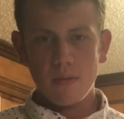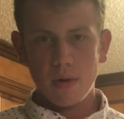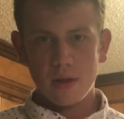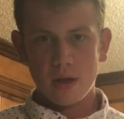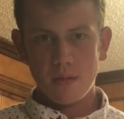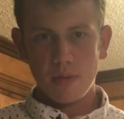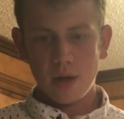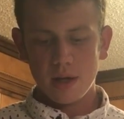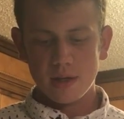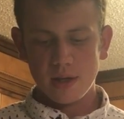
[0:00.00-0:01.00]
But the
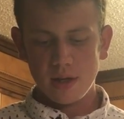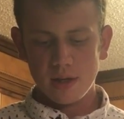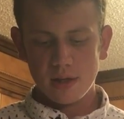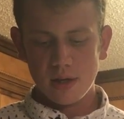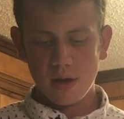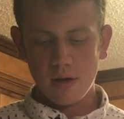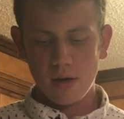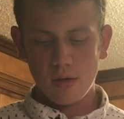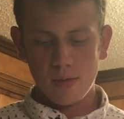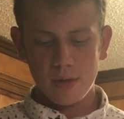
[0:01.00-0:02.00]
complexities are
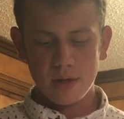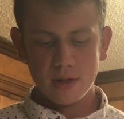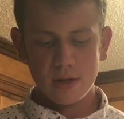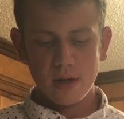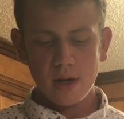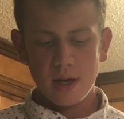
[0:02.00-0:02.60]
enormous.